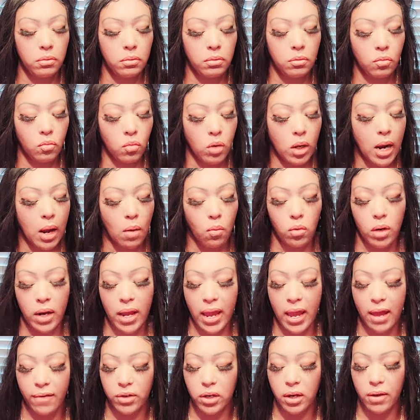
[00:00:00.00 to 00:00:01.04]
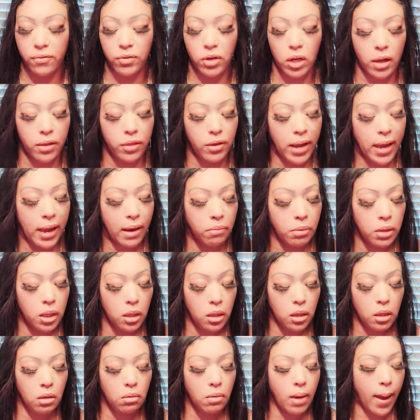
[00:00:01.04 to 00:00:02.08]
what I want to have in every other
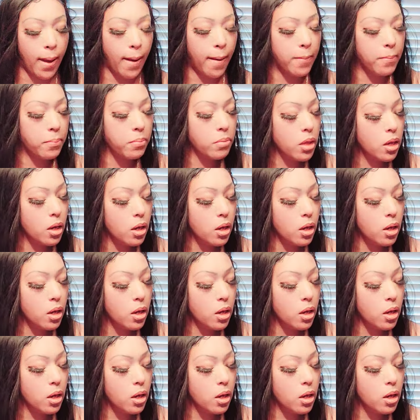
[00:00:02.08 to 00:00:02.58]
area, okay?